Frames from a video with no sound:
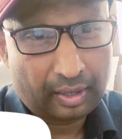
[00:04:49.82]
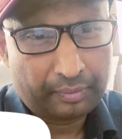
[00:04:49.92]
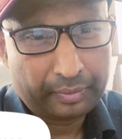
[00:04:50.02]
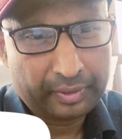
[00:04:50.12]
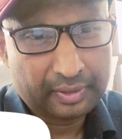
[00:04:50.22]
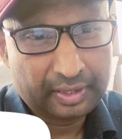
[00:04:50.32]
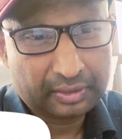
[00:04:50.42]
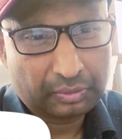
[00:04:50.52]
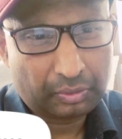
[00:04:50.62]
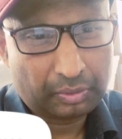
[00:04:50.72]
Avoid
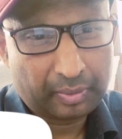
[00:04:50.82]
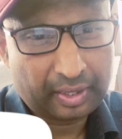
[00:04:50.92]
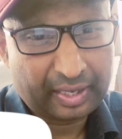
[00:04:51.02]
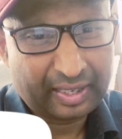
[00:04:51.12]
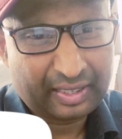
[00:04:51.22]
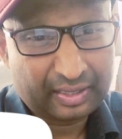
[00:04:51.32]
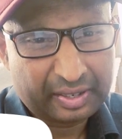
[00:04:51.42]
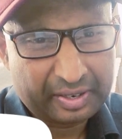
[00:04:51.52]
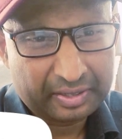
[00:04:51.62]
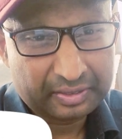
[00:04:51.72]
these common yet
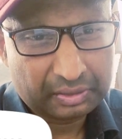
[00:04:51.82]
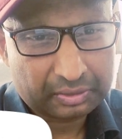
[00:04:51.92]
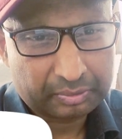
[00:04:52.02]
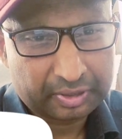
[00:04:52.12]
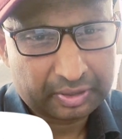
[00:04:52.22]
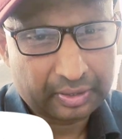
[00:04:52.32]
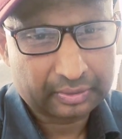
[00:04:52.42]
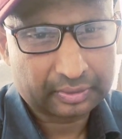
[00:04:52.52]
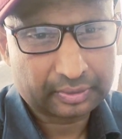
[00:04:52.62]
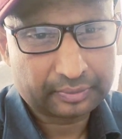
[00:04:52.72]
dangerous
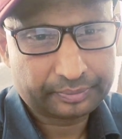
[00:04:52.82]
mistakes.